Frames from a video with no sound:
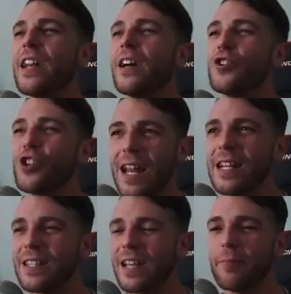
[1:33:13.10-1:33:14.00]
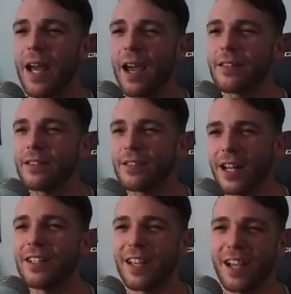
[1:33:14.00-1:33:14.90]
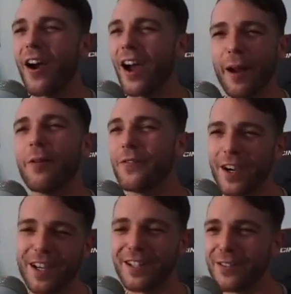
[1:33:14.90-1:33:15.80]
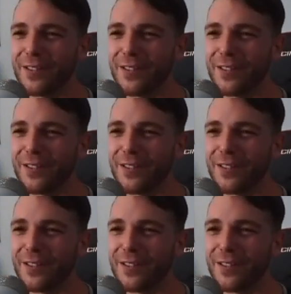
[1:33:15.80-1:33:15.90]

Cheney's up next. Cheney's like, all right, I'm going to fucking do this,